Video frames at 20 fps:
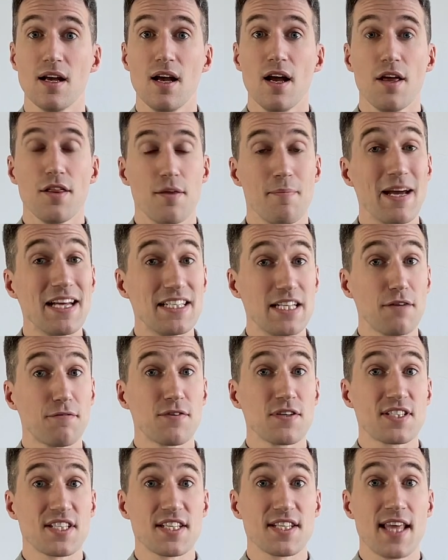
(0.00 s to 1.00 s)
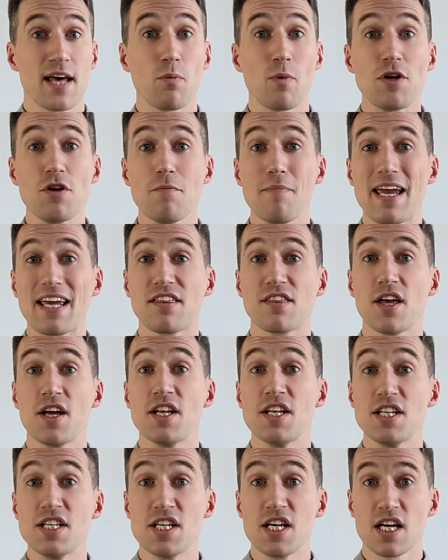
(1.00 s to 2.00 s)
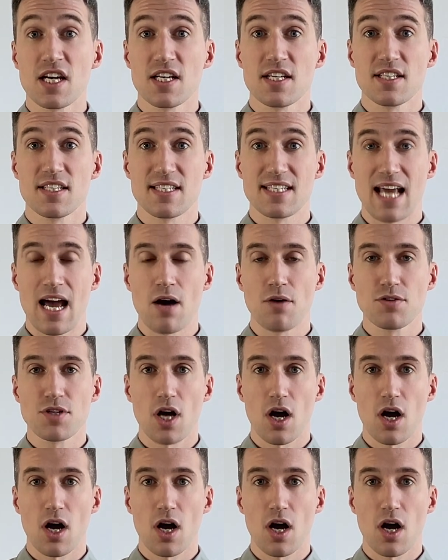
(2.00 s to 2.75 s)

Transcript: The main difference is that when you make the N sound,